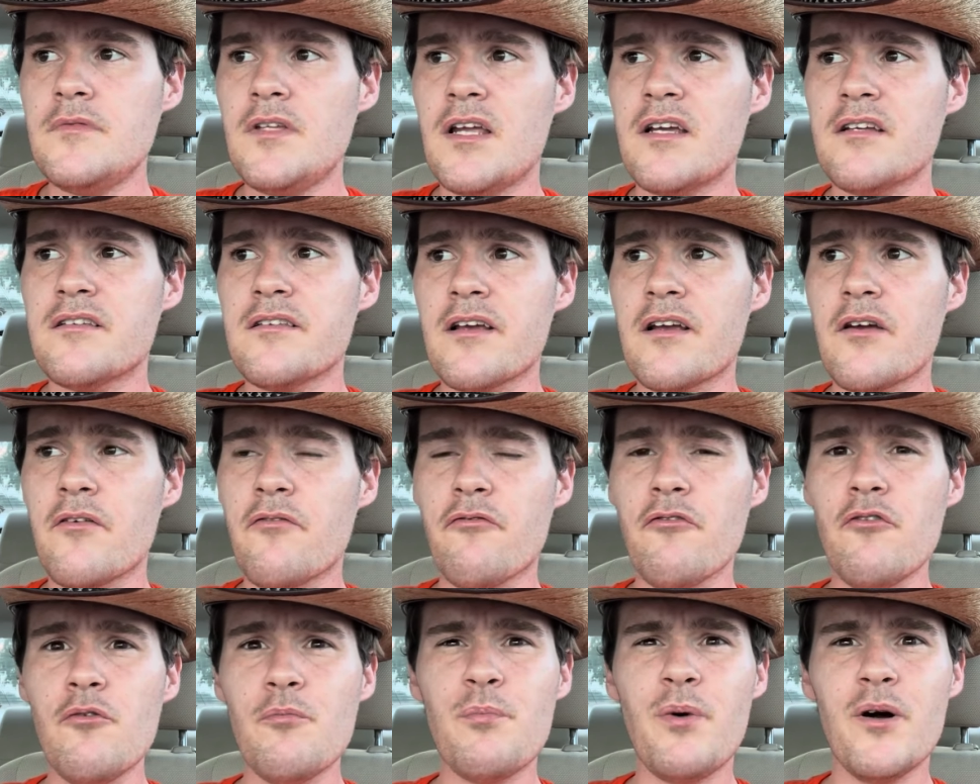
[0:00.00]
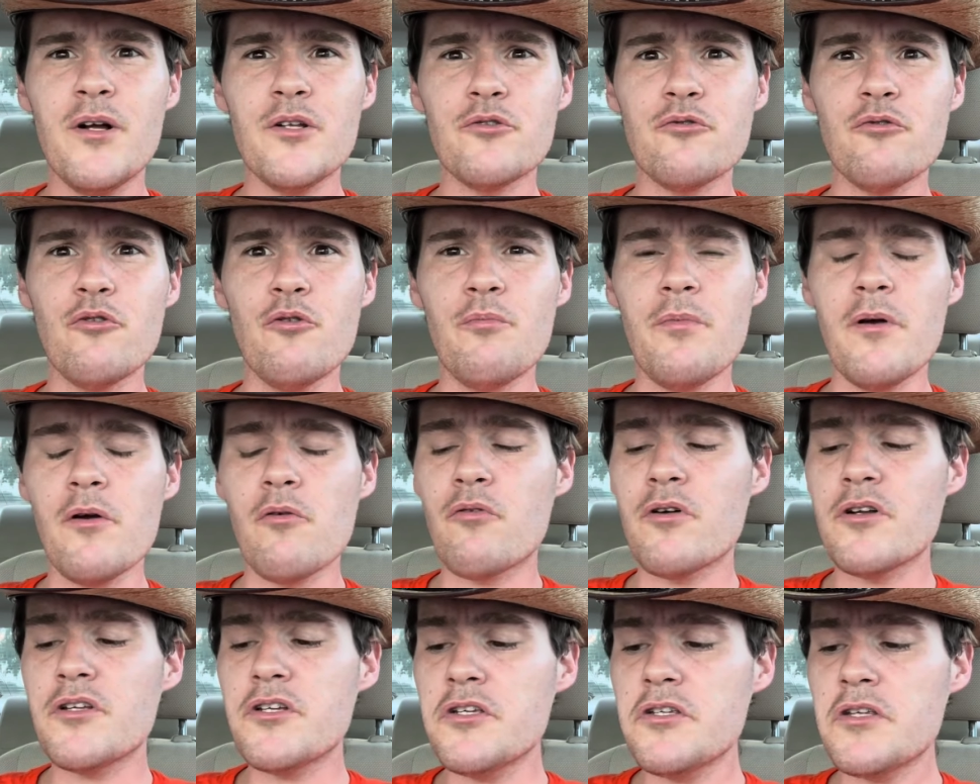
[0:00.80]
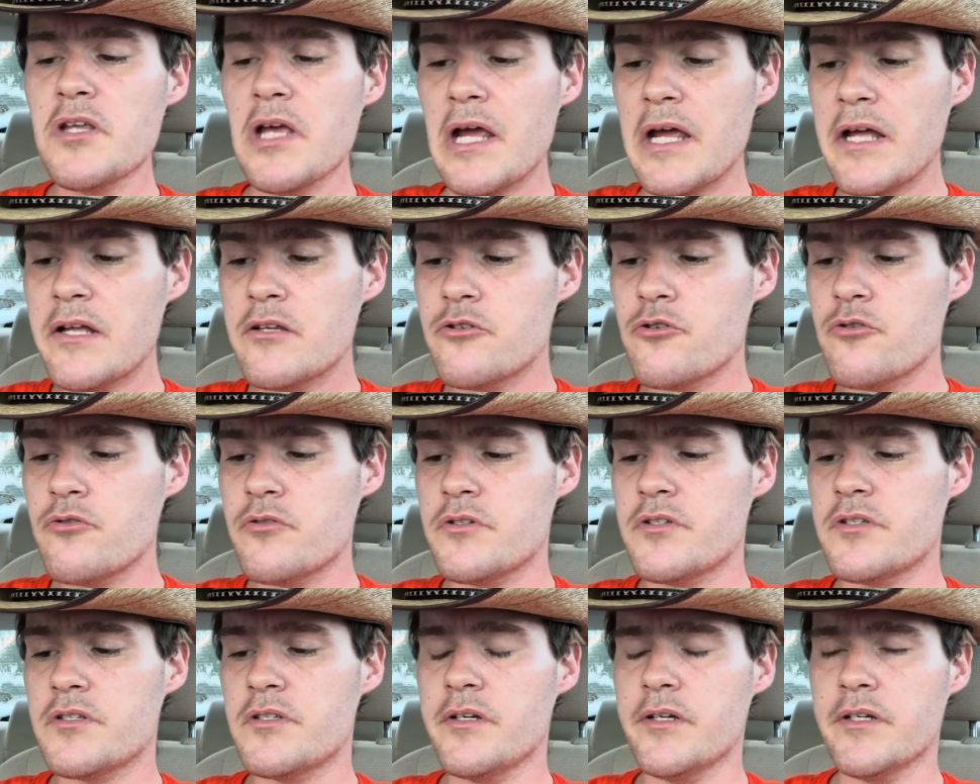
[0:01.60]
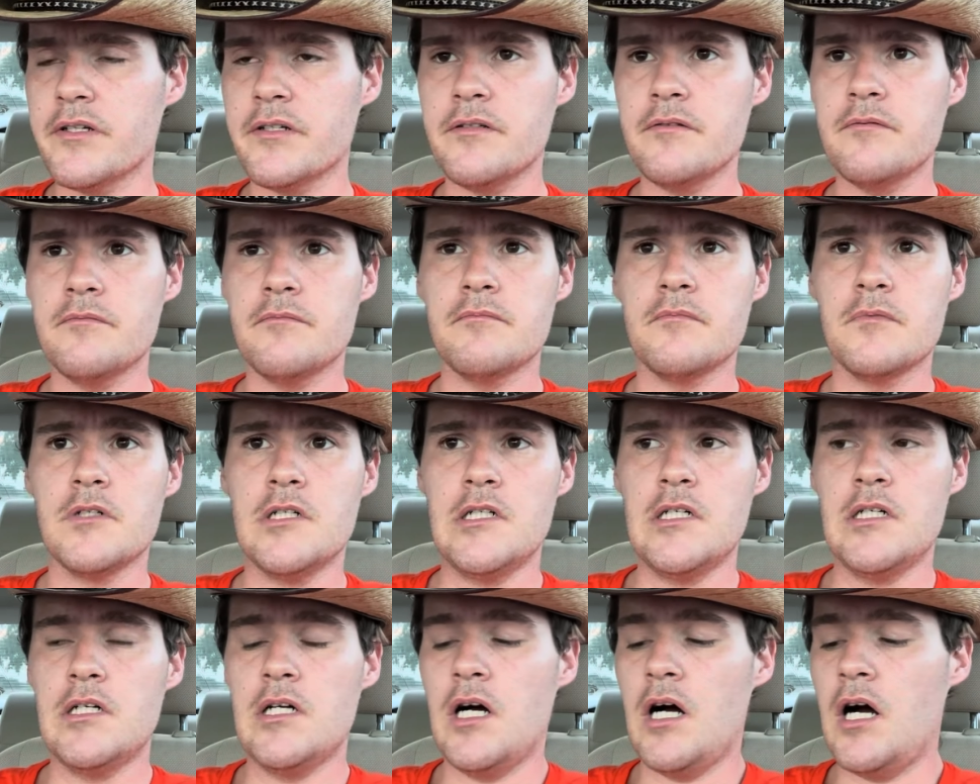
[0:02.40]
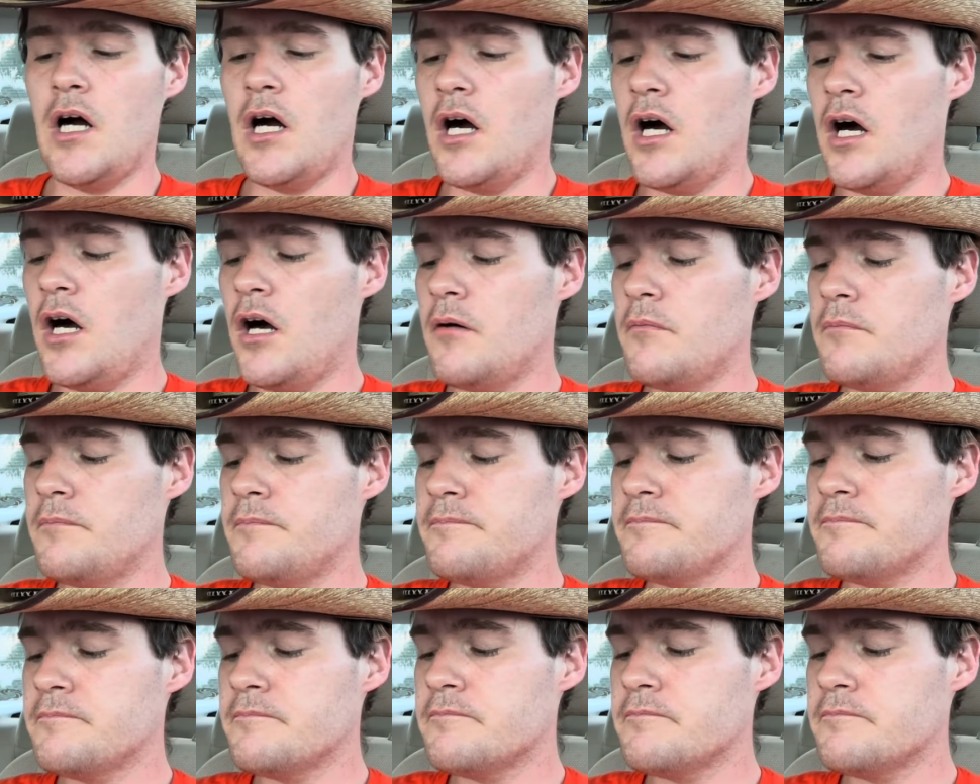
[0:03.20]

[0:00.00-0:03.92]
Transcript: it's like a fruit punch root beer, which is interesting. Um,